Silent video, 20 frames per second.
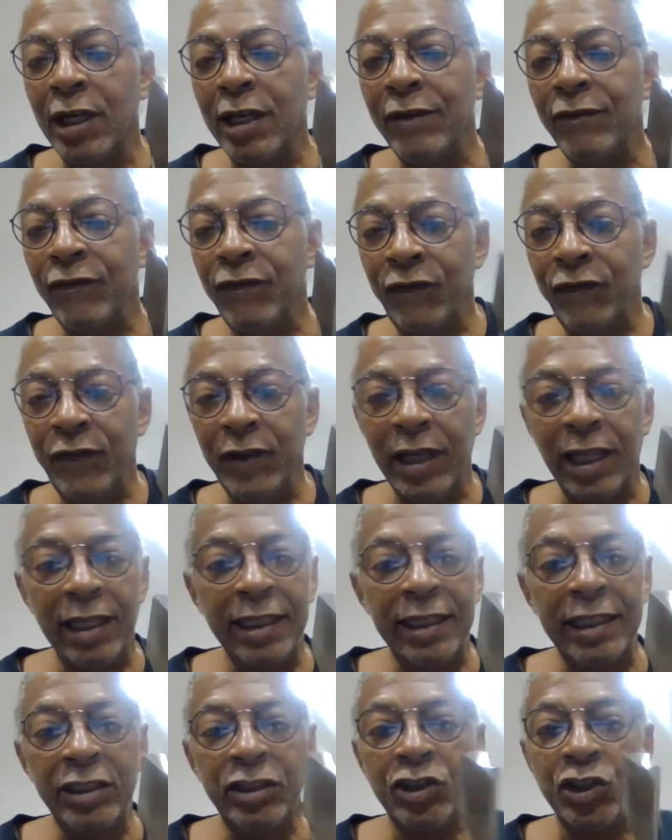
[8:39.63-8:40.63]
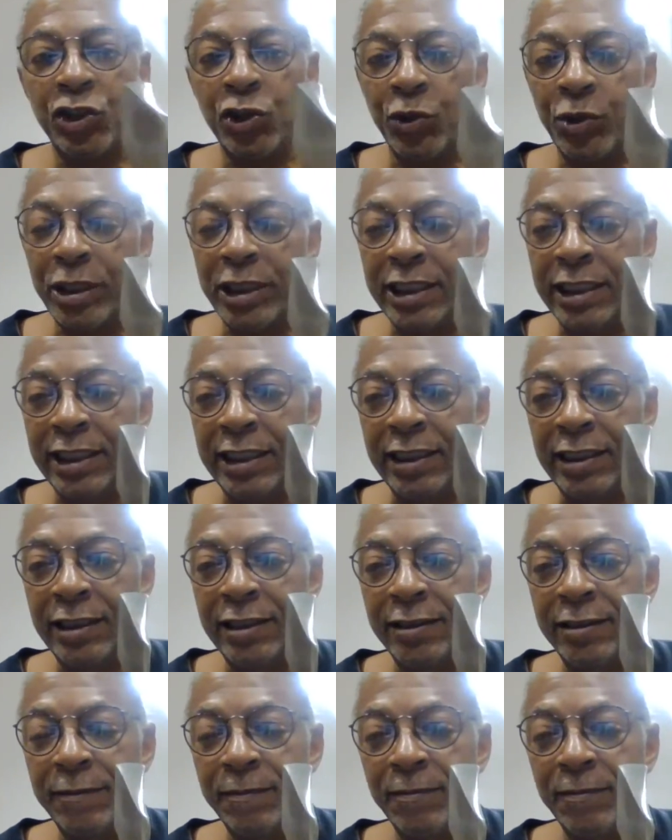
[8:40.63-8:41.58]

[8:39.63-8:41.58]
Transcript: felling trees.